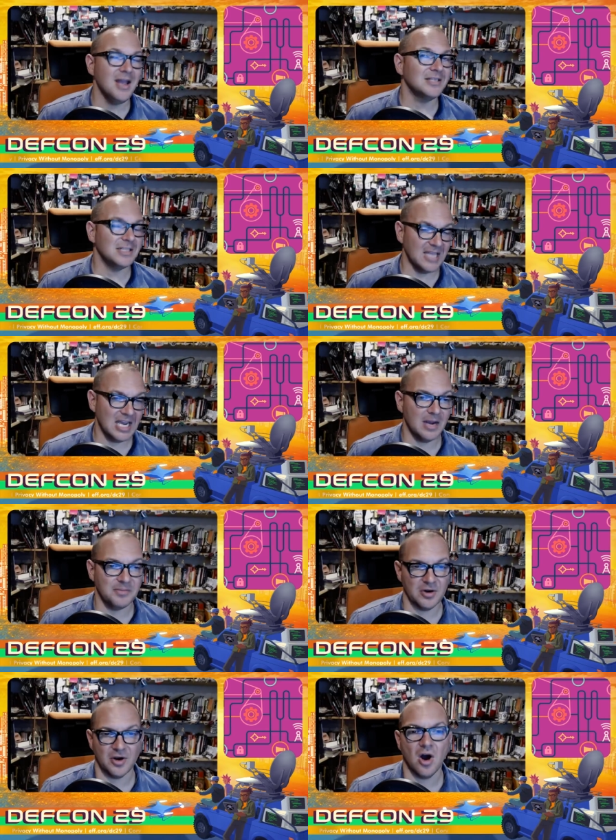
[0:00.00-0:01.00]
to take up
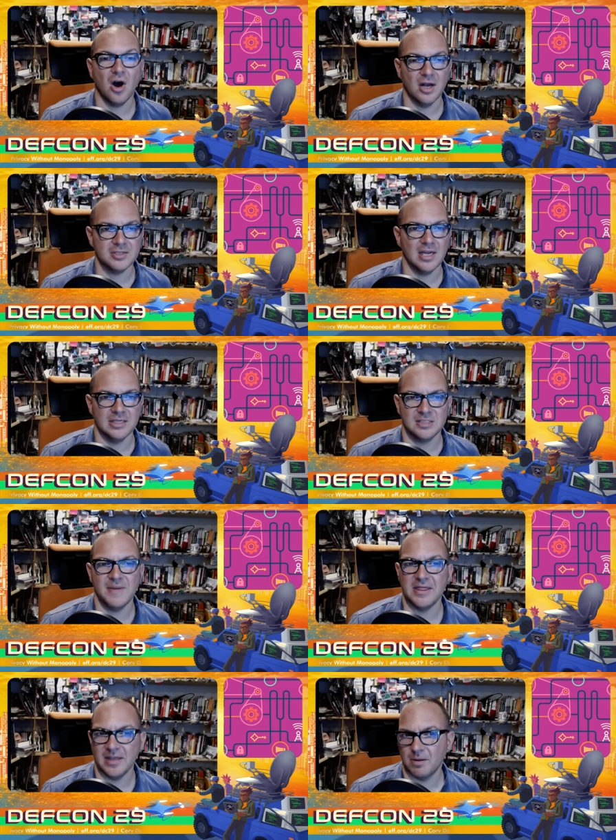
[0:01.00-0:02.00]
your cause and
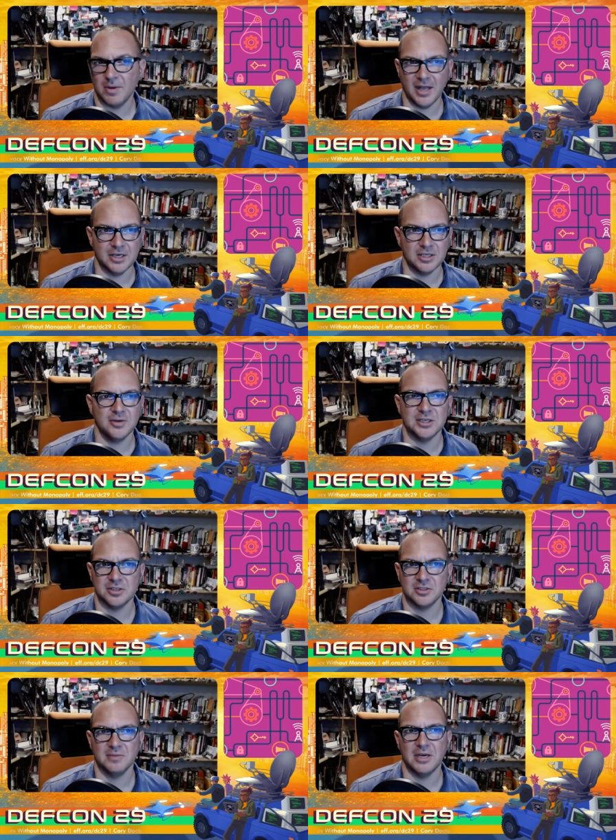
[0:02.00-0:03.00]
spend their blood and
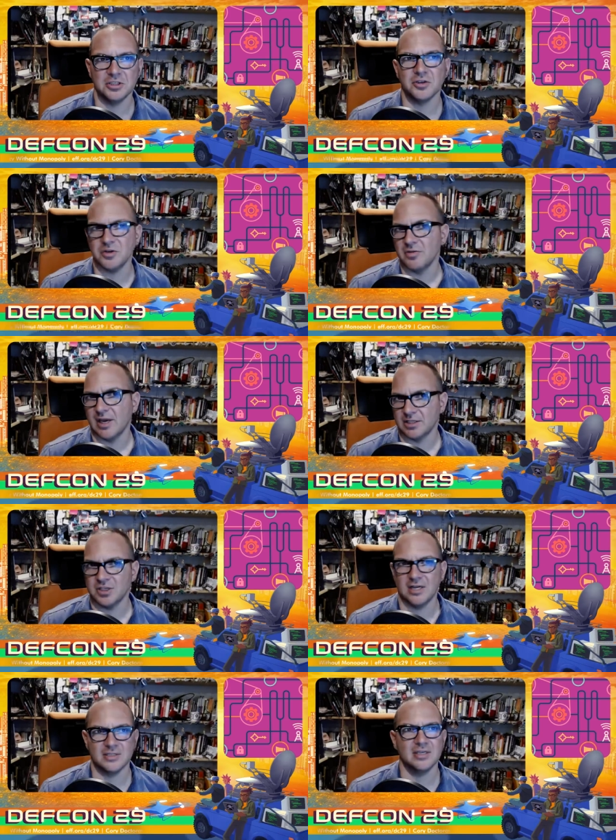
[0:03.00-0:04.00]
treasure to make sure you get
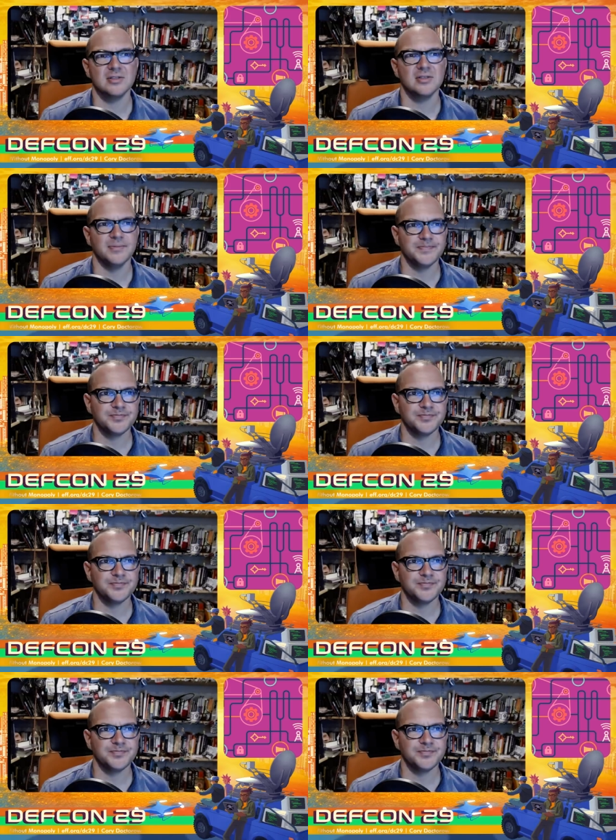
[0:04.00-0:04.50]
justice.